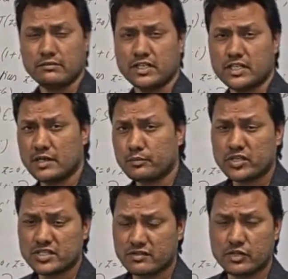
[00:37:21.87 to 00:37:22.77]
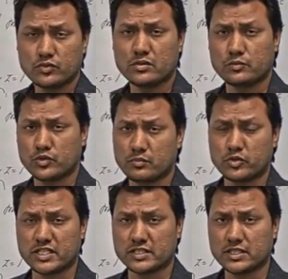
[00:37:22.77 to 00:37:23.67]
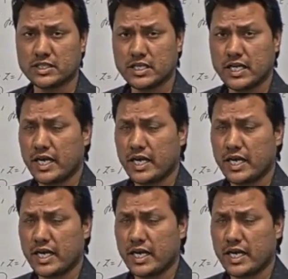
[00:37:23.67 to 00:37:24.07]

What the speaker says: where the input is given to the projector